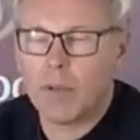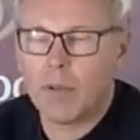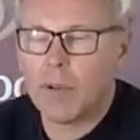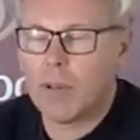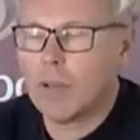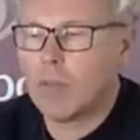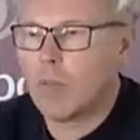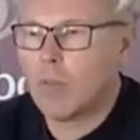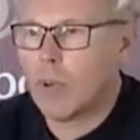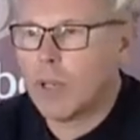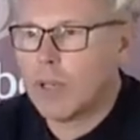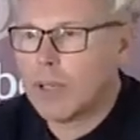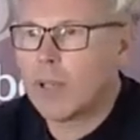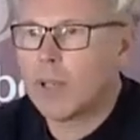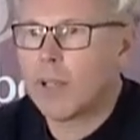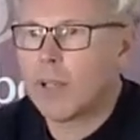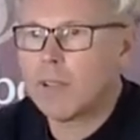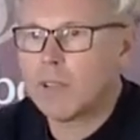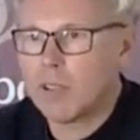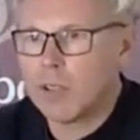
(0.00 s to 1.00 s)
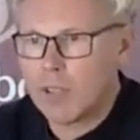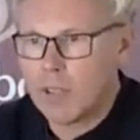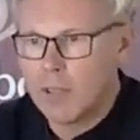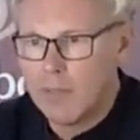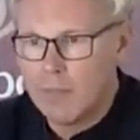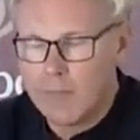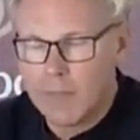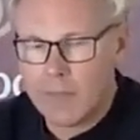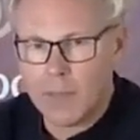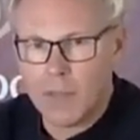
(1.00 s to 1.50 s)
wanting us to
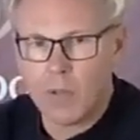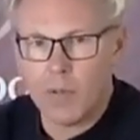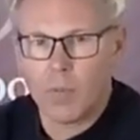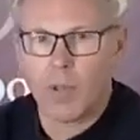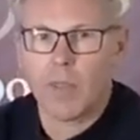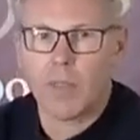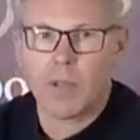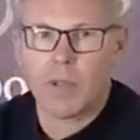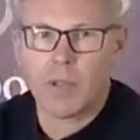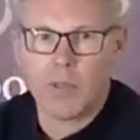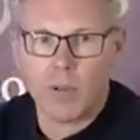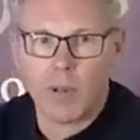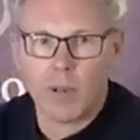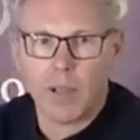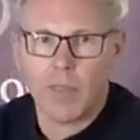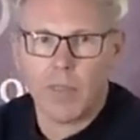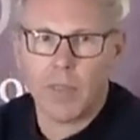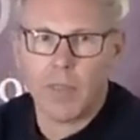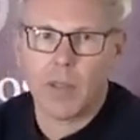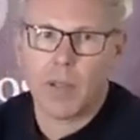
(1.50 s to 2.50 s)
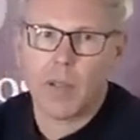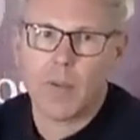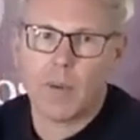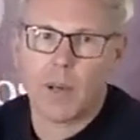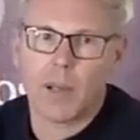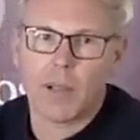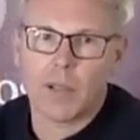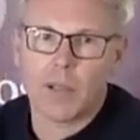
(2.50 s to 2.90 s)
just sit with and try and think about.